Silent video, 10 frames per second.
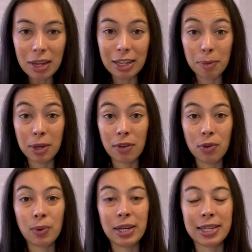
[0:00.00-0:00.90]
Let me give
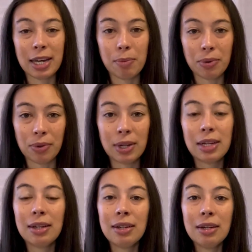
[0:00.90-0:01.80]
you an example.
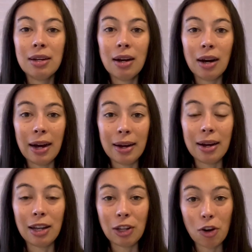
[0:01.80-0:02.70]

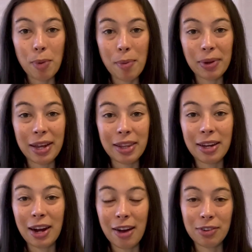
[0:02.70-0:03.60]
A lot of people out
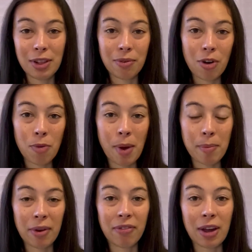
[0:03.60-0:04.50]
there, after the roadmap
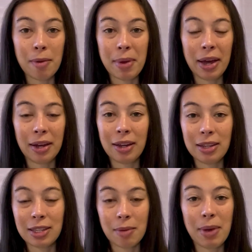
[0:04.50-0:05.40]
has come
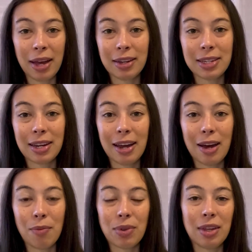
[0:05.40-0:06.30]
out
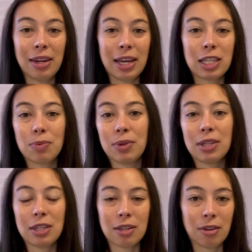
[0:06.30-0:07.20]
with the
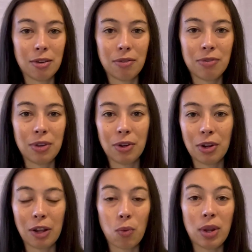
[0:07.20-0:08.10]
announcements of, you know,
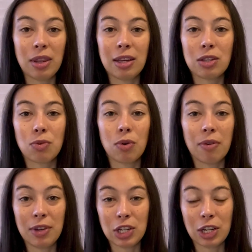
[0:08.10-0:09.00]
like when things will
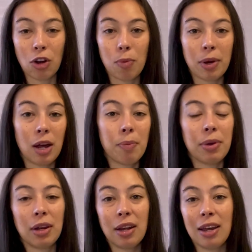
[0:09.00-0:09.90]
eventually open up
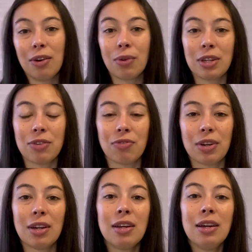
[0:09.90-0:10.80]
and all the
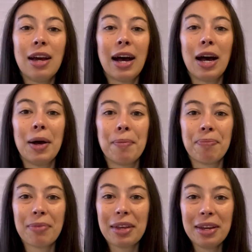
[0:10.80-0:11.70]
different,
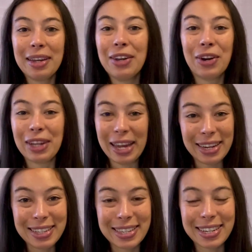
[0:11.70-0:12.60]

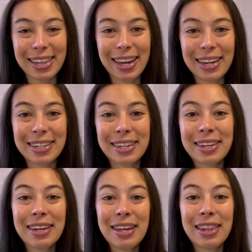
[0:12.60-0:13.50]
layers to that,
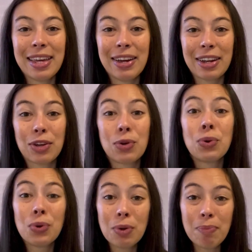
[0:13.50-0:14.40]
there
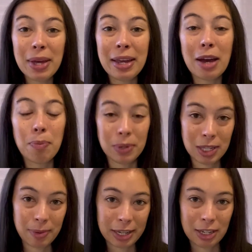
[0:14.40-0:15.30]
could be a
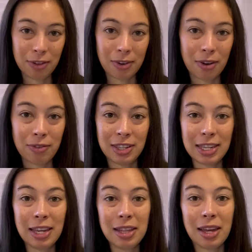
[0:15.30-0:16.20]
perspective of
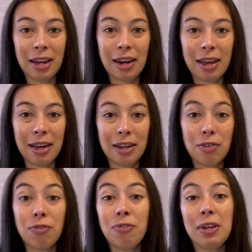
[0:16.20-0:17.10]
seeing that and
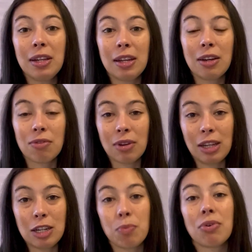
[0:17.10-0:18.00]
feeling really
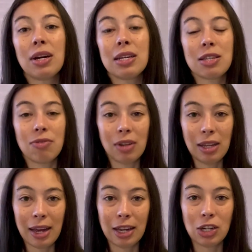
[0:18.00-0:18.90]
depressed,
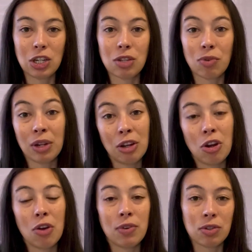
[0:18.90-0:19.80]
really anxious, really
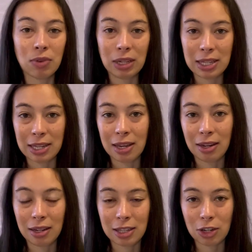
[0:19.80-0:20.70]
nervous, really
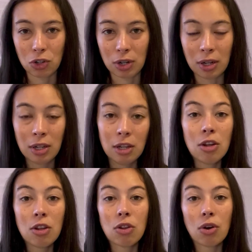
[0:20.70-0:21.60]
scared, etc.
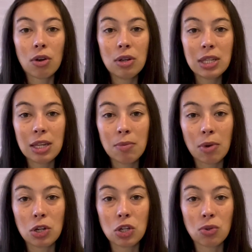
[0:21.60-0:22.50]
Those
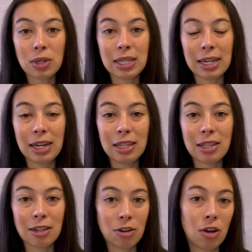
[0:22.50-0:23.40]
emotional states,
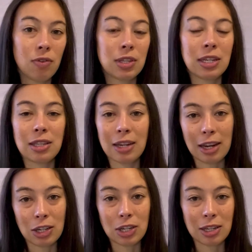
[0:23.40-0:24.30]
the nervousness and
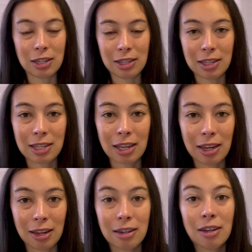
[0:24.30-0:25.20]
anxiousness and
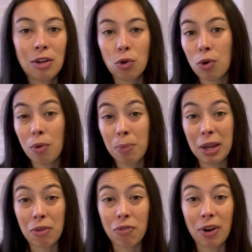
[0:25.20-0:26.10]
scared or
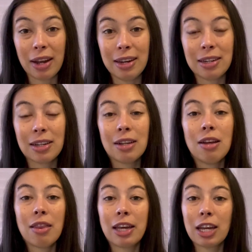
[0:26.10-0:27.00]
being afraid,
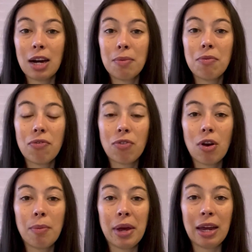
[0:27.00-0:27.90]
they come
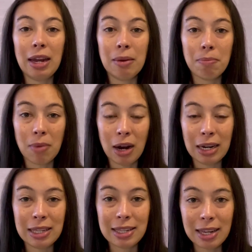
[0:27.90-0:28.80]
from a
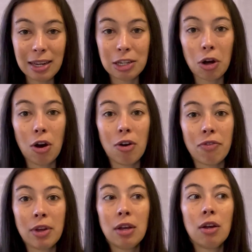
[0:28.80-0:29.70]
mindset of,
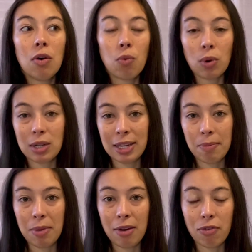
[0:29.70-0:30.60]
what does that
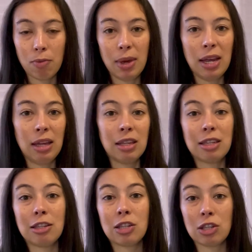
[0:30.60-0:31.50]
mean for me? This
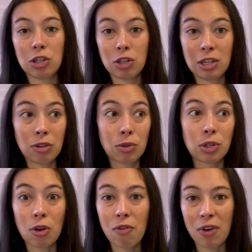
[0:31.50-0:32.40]
is still
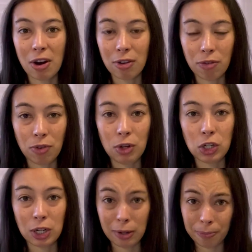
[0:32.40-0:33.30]
so far in the
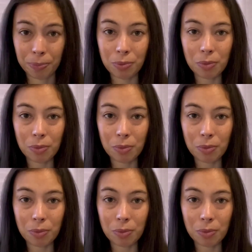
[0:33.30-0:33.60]
future.